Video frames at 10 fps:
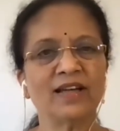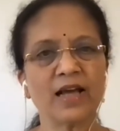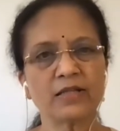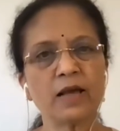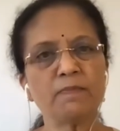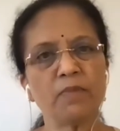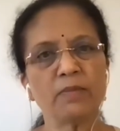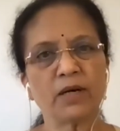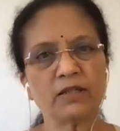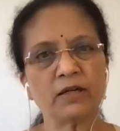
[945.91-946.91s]
except
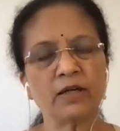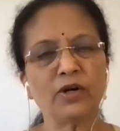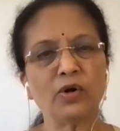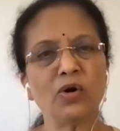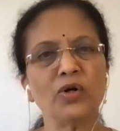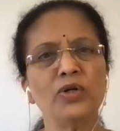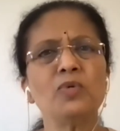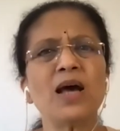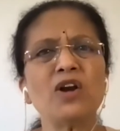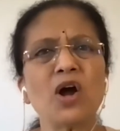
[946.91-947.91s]
my mother-in-law,
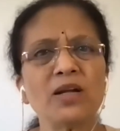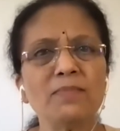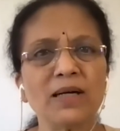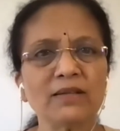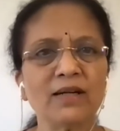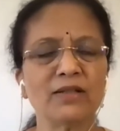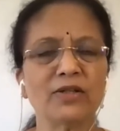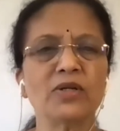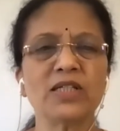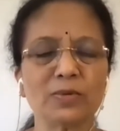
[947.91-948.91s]
you are not a bhakta,
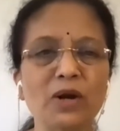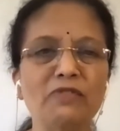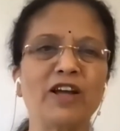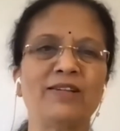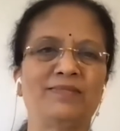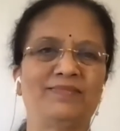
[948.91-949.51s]
you're disqualified.